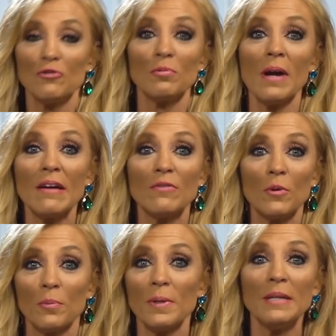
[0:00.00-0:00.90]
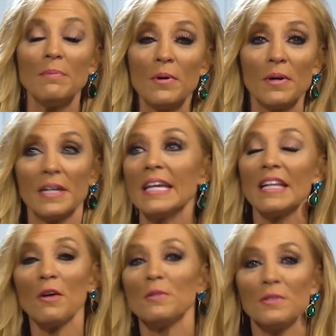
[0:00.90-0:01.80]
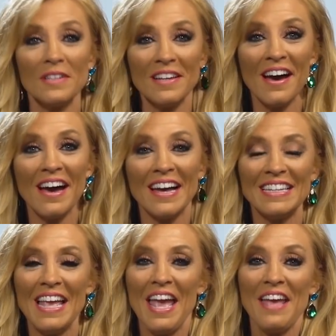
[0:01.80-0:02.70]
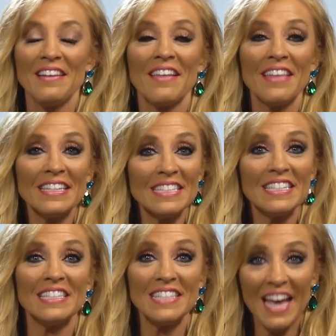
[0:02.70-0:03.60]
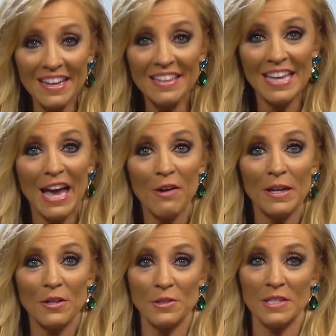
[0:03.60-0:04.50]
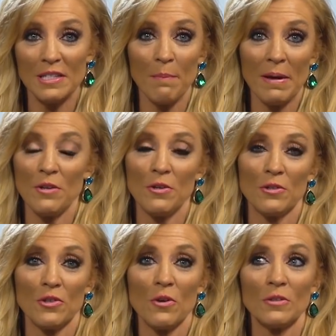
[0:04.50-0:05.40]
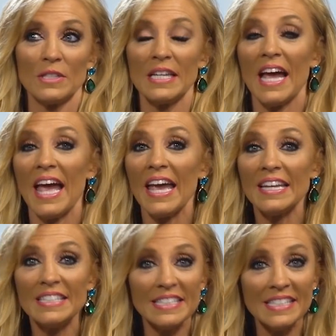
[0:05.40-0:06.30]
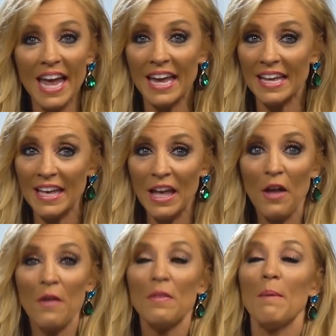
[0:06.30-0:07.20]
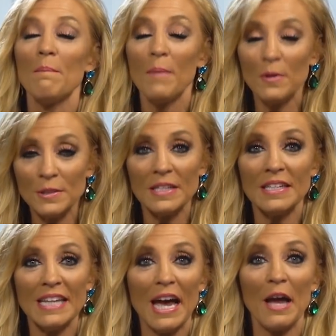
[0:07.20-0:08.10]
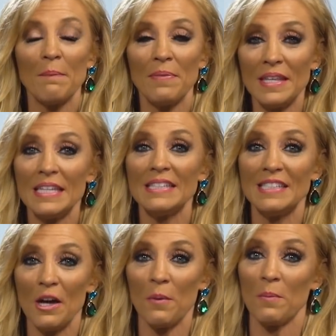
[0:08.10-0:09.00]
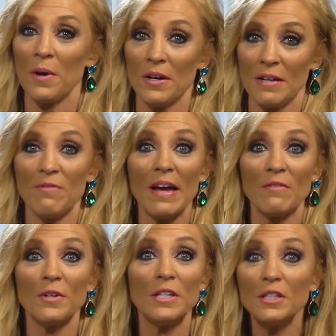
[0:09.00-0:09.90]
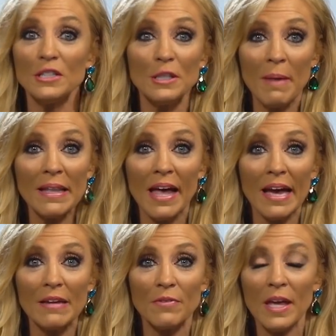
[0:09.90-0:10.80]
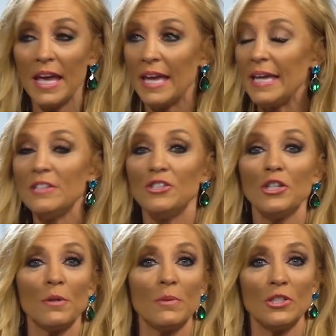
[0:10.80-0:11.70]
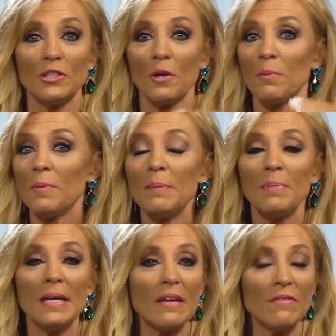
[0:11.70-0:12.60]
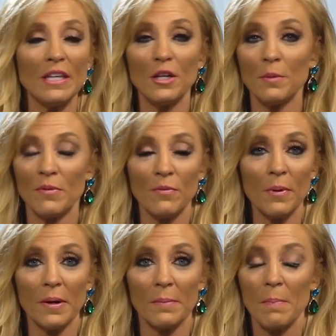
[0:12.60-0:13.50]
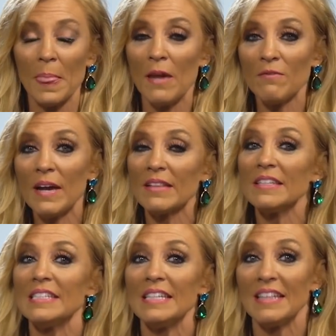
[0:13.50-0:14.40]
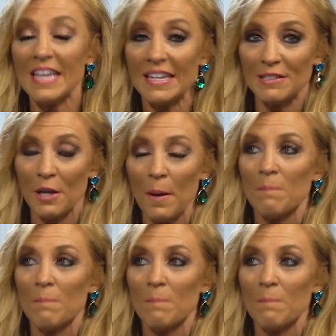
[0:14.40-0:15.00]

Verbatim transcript: travel, read more, get closer to God. Now, that's exactly how I used to set my New Year's goals, and I hate to say that most of the time these don't work. In fact, for years in my life, each year was just a repeat of the year before. In fact, listen to this.